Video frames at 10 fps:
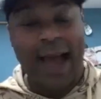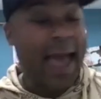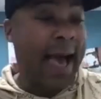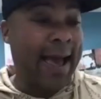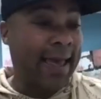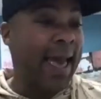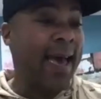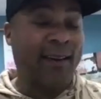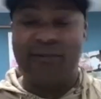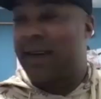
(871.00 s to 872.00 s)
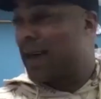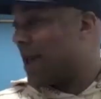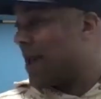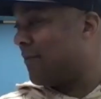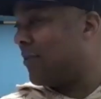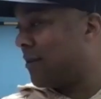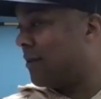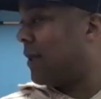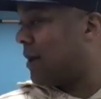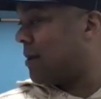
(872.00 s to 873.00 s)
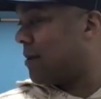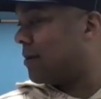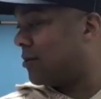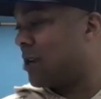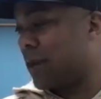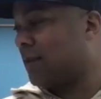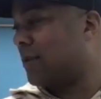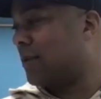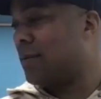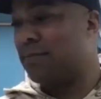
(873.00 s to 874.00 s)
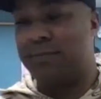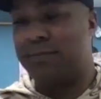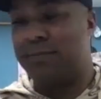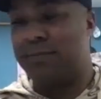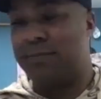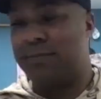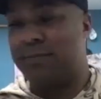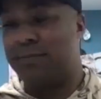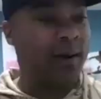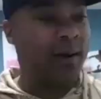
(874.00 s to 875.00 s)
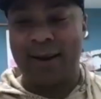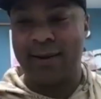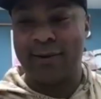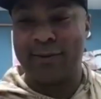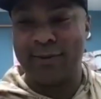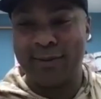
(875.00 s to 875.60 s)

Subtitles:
I have their, like, check stub somewhere around here.